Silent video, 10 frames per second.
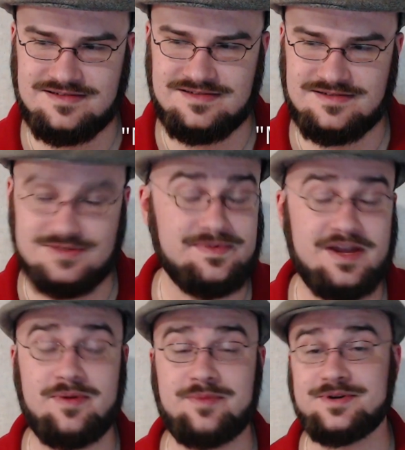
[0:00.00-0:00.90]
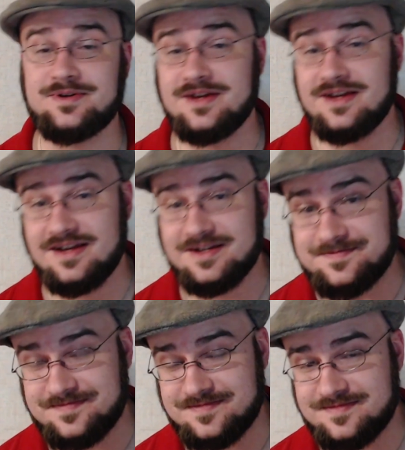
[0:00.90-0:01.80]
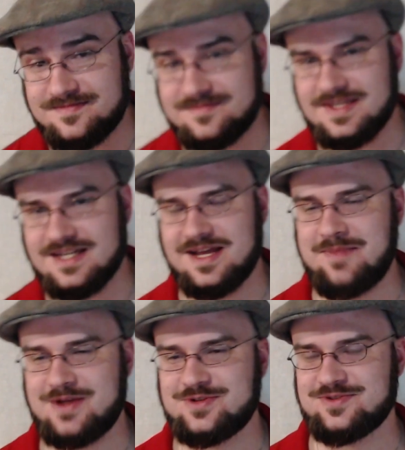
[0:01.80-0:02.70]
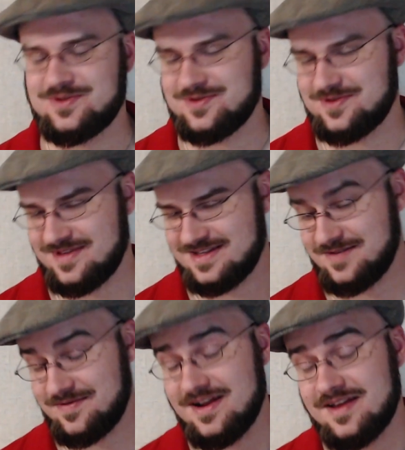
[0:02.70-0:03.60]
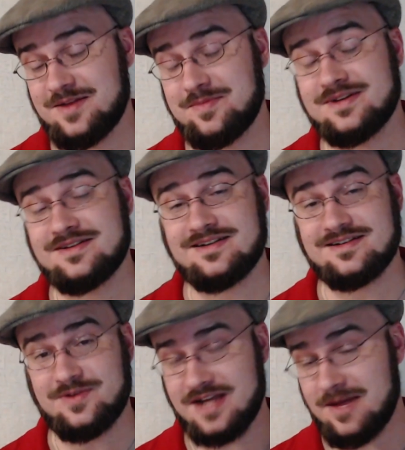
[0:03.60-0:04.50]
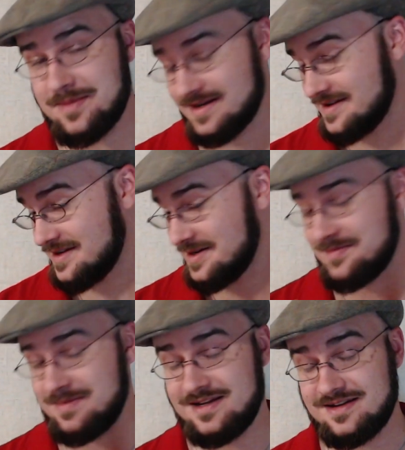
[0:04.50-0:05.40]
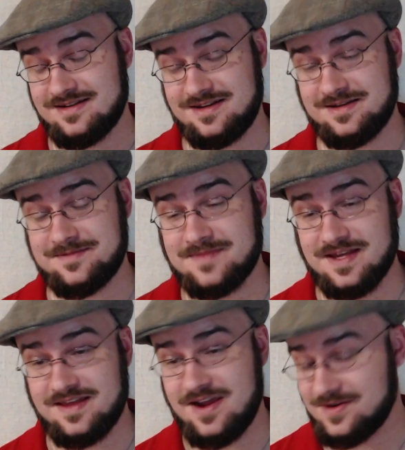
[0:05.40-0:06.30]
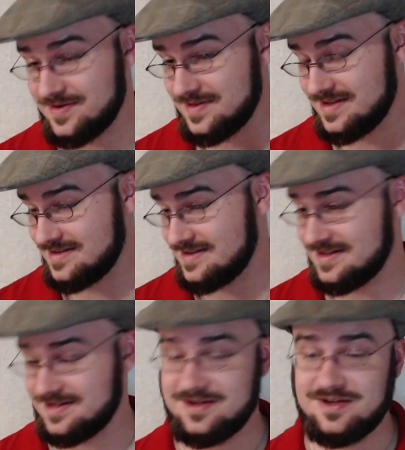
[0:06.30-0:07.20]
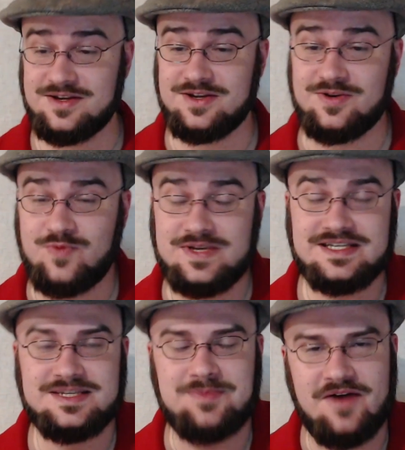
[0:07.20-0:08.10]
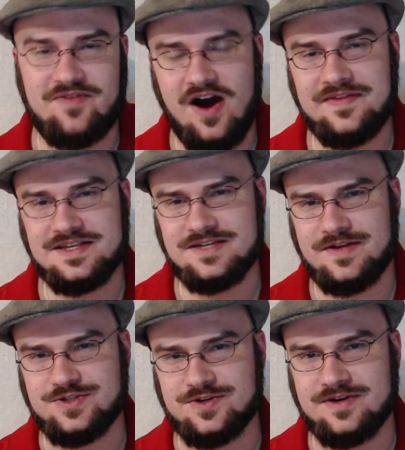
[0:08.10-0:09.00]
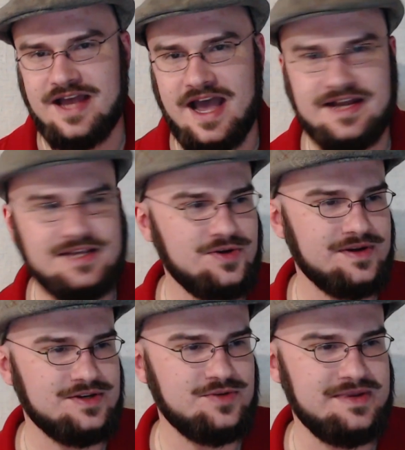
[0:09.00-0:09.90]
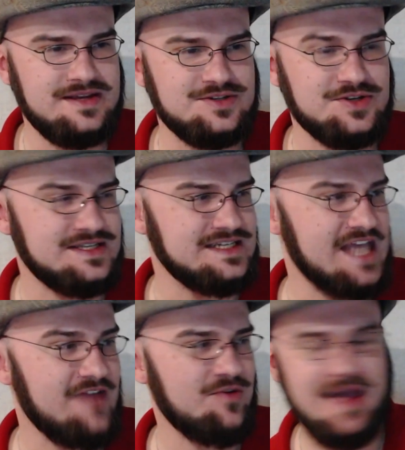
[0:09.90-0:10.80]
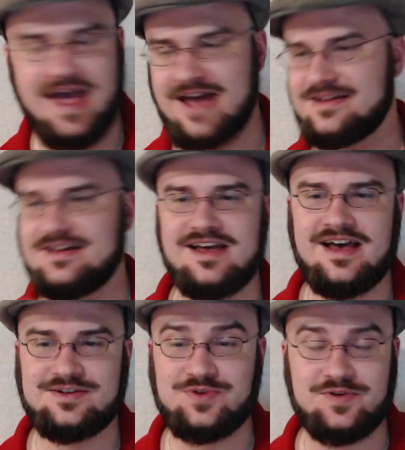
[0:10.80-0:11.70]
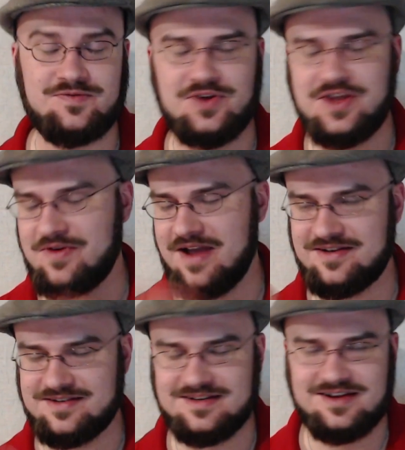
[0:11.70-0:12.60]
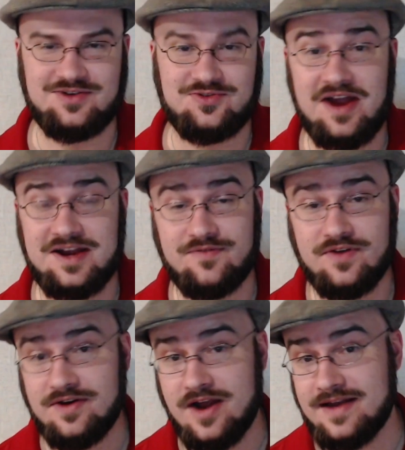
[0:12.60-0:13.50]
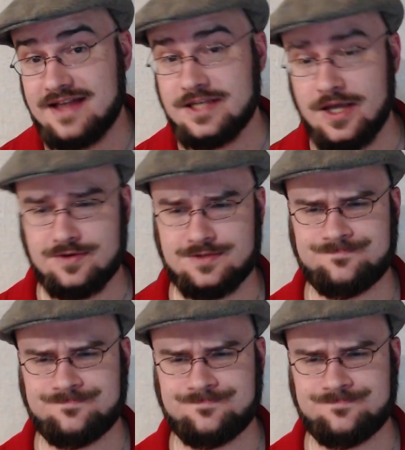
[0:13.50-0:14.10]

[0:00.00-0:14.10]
nope, can't remember it. Not magical schoolgirl, that's a different thing, but it's going to come in and be the character that whisks him off on this adventure, and he's going to be just this everyman and sort of looking around and trying to figure it out as he goes.